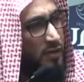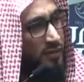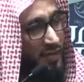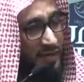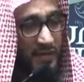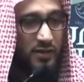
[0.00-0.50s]

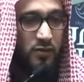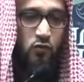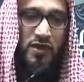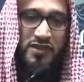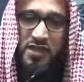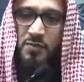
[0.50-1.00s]
the,
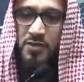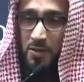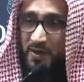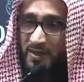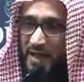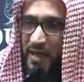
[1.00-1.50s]
what seems
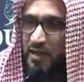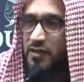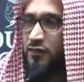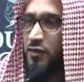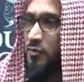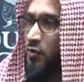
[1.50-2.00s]
to be
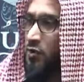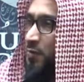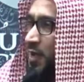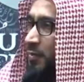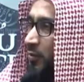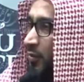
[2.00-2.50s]
negative to most
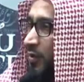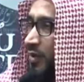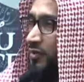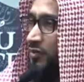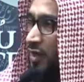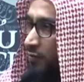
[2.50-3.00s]
people.
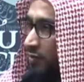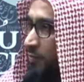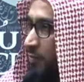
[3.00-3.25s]
Start with the